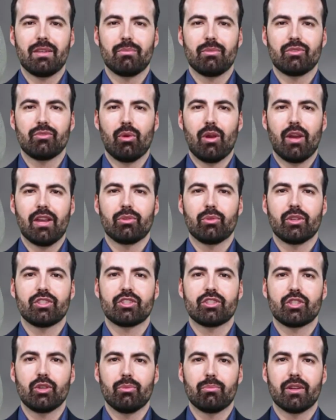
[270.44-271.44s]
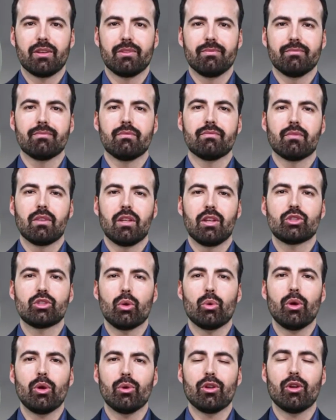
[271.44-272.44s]
line look stupid. So
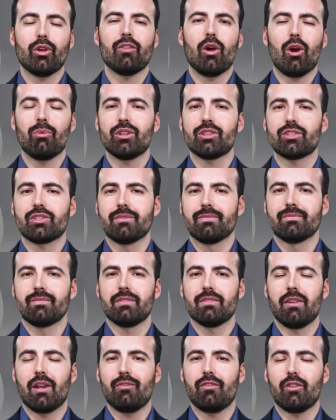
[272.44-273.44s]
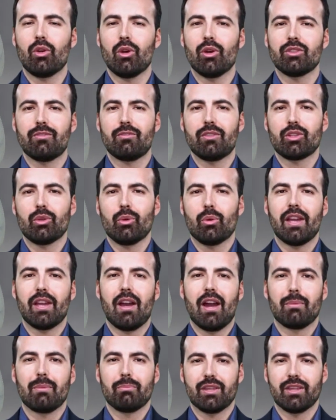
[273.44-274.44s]
here it is, Elvis. And today's official AI pick